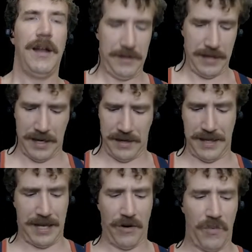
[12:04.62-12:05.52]
And
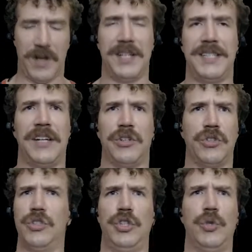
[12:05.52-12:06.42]
they don't want to send
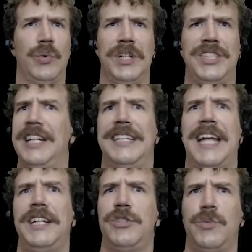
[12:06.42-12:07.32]
you don't want to send
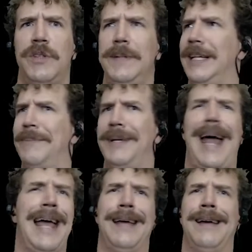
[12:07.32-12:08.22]
knights with me? I mean,
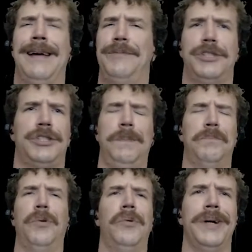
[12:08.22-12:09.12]
I'm just a
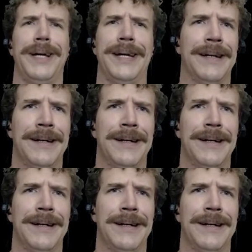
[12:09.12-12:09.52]
boy.